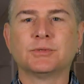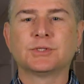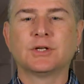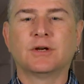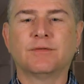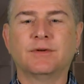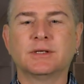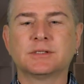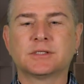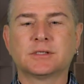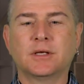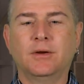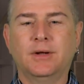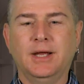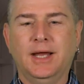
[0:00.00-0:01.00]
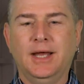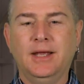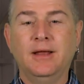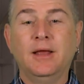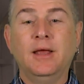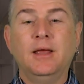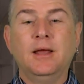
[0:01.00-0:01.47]
service.
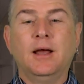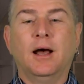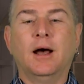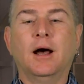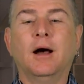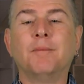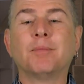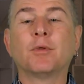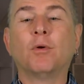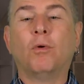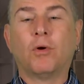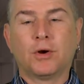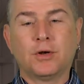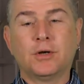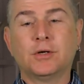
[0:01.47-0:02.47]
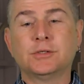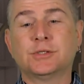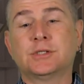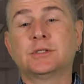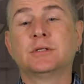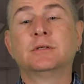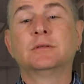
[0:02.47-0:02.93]
Okay, um,
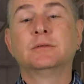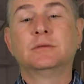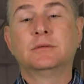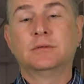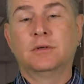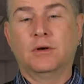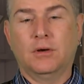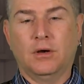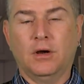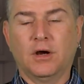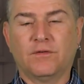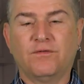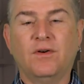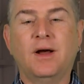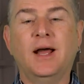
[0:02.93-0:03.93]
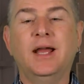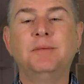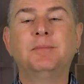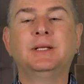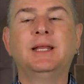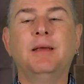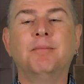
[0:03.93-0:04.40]
orders are fine,
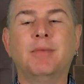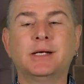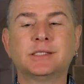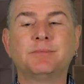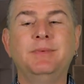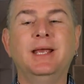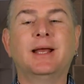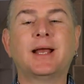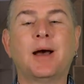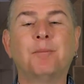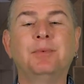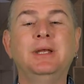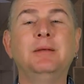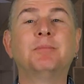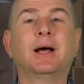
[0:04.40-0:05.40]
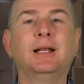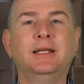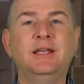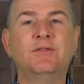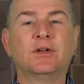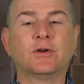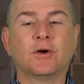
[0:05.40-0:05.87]
but they must be accompanied by
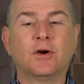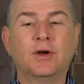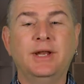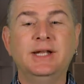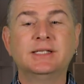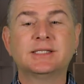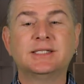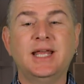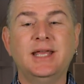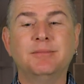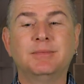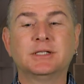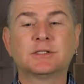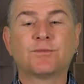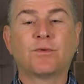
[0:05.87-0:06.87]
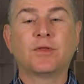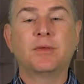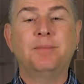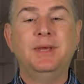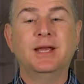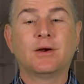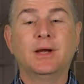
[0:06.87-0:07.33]
leave and earnings statements for the
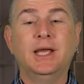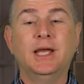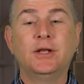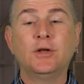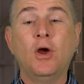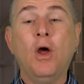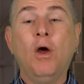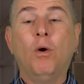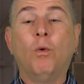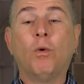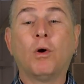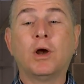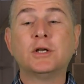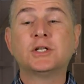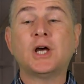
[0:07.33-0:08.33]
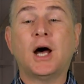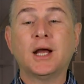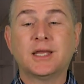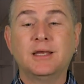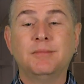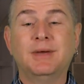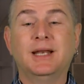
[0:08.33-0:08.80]
period or
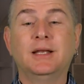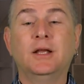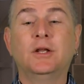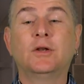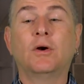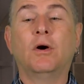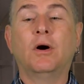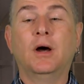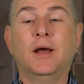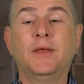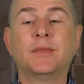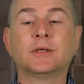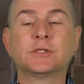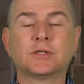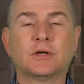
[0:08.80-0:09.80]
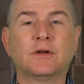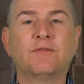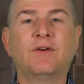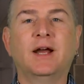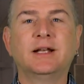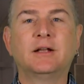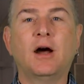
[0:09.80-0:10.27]
documented on the
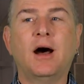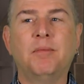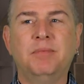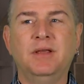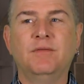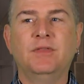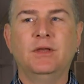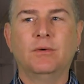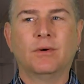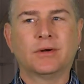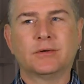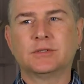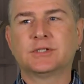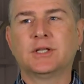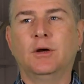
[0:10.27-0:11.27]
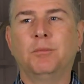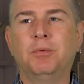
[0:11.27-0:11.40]
certified copy of the orders. They'll